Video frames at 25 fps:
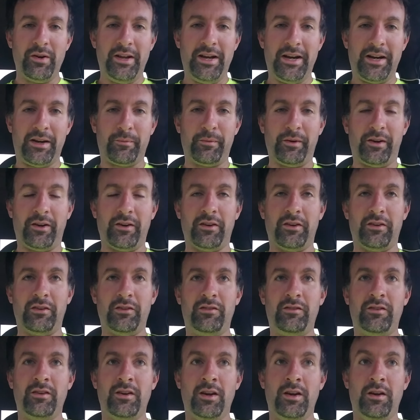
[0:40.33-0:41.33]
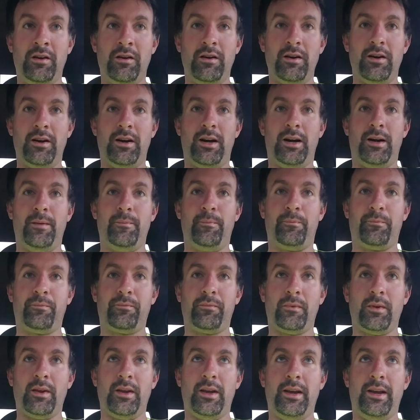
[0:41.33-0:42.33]
deck because
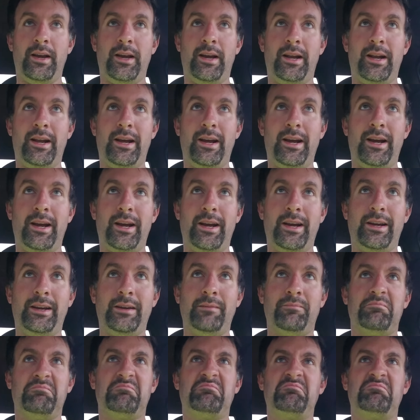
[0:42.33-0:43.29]
in a,